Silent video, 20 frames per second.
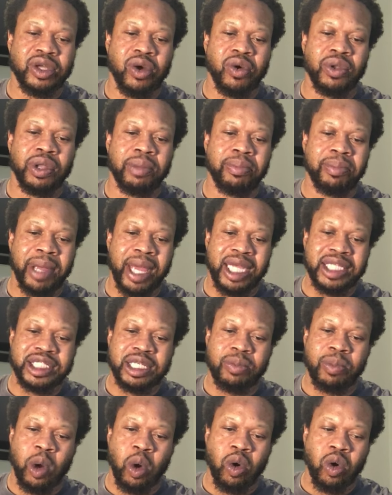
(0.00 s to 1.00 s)
on the
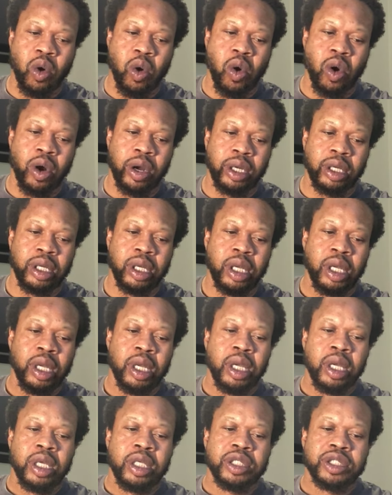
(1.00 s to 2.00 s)
basketball court,
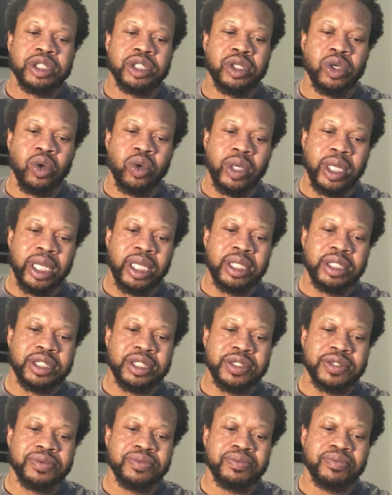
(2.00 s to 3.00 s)

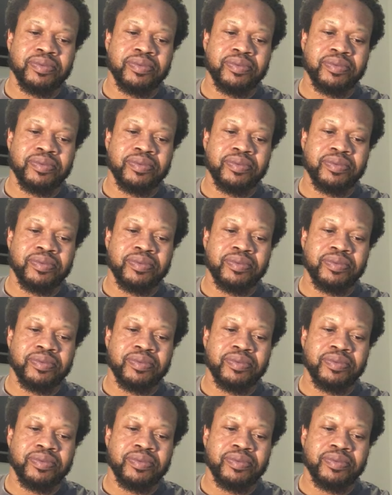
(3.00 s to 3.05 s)
students